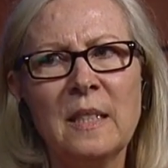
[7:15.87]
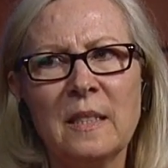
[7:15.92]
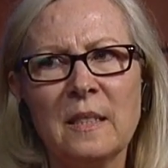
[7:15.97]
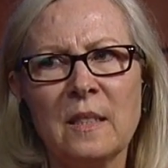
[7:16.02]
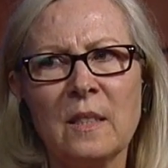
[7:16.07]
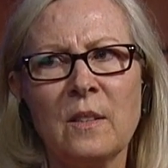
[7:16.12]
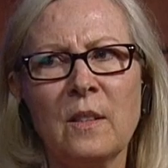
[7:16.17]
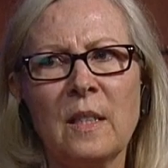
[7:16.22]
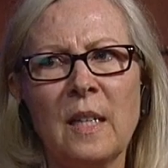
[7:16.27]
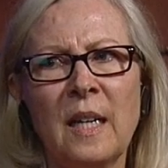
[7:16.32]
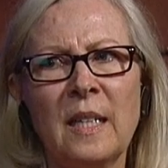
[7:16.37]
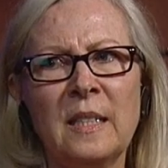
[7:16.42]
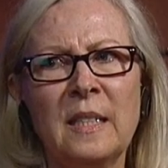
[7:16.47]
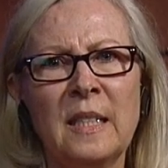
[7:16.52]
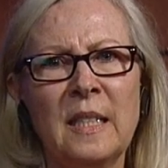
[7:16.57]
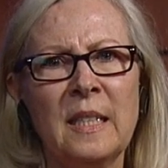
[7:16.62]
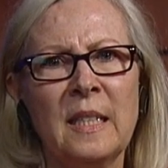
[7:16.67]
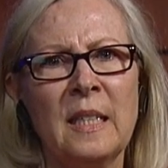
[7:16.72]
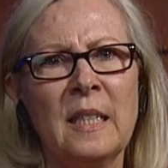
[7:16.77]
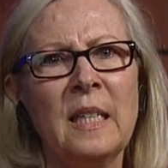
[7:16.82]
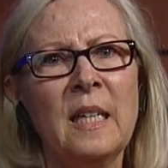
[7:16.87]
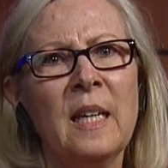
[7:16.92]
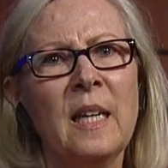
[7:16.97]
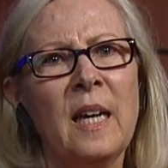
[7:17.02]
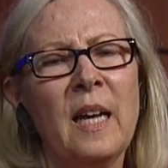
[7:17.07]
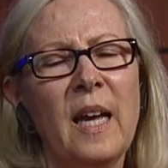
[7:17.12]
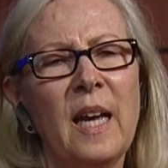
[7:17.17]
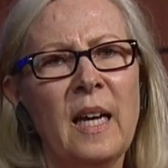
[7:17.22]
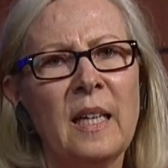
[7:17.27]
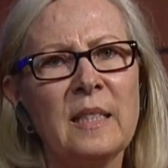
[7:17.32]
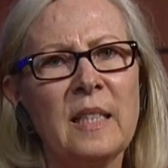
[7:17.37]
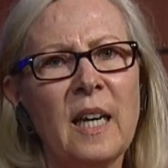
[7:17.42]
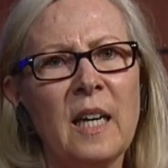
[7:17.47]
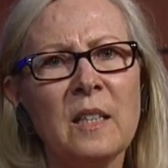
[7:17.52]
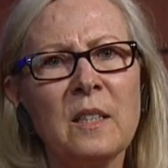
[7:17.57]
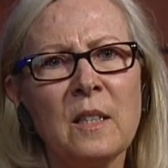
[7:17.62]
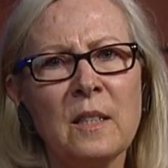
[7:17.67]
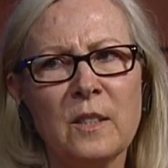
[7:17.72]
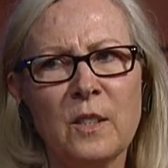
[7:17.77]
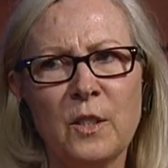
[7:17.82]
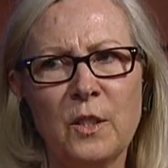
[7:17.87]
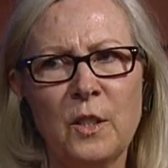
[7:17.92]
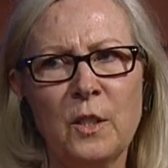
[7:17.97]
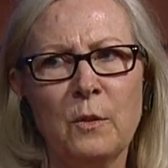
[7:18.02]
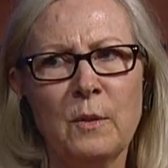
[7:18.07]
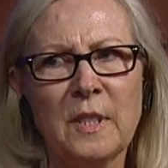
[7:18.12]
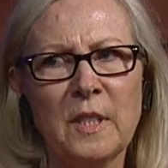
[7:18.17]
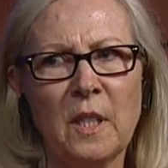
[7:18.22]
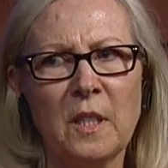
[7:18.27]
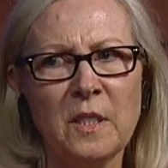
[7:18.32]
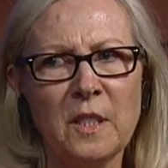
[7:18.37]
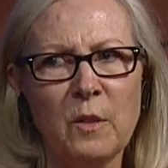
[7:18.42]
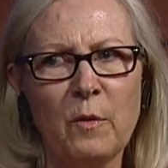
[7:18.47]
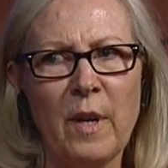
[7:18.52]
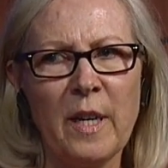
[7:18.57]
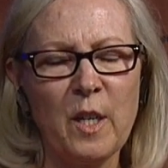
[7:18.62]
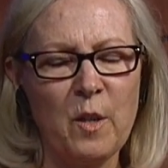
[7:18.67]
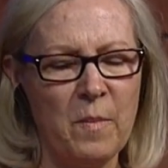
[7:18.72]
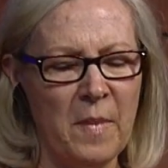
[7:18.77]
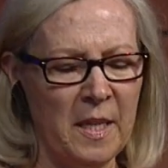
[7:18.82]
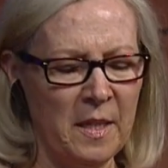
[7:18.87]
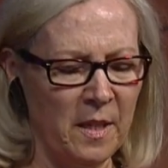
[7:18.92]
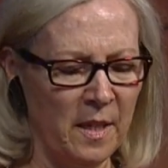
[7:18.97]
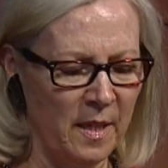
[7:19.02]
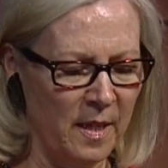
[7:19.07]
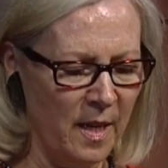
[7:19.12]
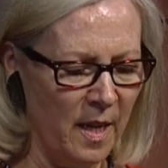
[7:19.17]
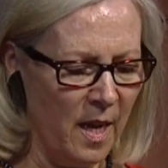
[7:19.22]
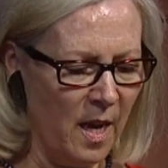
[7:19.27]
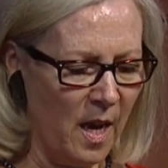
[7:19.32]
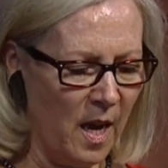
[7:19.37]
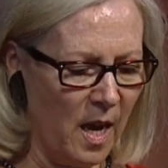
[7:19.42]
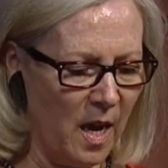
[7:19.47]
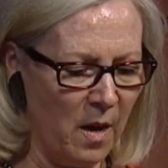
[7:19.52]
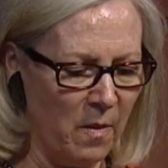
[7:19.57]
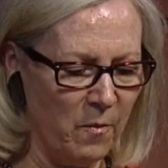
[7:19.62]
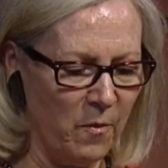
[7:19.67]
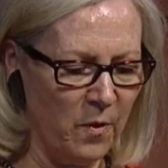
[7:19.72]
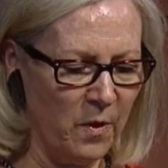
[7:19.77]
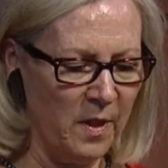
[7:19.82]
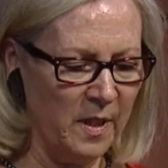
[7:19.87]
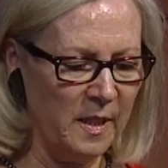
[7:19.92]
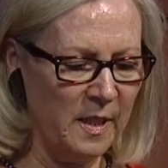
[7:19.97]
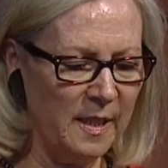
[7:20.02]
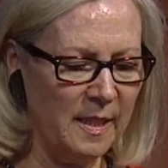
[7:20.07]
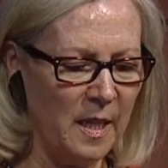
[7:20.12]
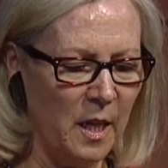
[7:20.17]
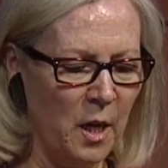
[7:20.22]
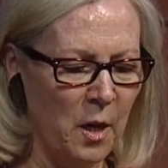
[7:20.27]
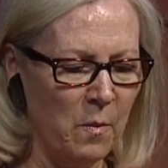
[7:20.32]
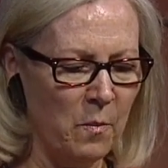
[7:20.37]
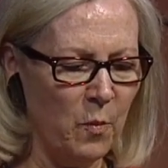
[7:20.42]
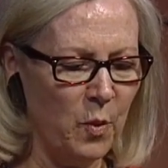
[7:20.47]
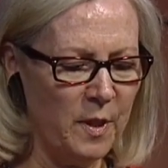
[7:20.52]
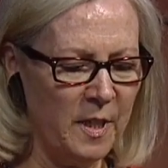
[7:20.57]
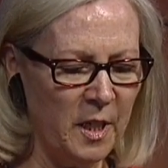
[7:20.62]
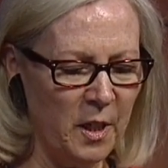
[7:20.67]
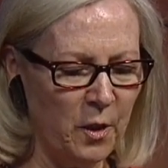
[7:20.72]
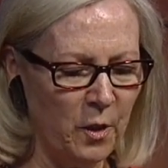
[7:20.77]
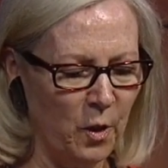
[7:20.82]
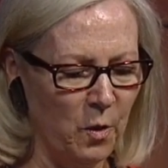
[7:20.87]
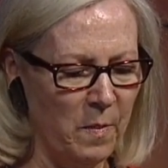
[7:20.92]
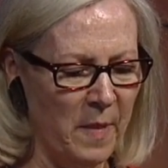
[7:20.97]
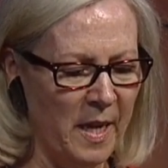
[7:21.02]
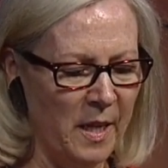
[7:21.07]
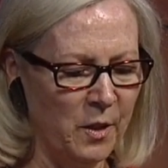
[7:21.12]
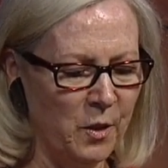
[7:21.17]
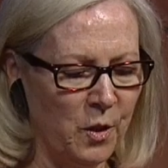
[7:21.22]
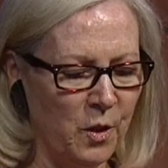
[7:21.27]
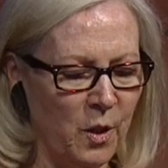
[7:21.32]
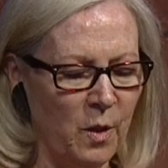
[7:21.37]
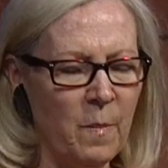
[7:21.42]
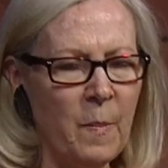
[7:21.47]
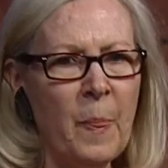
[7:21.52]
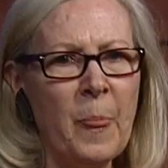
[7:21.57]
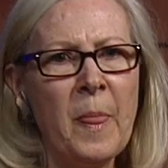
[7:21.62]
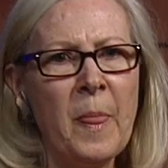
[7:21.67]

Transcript: It's a good idea. And calculus II is also recommended um, for this um, particular major.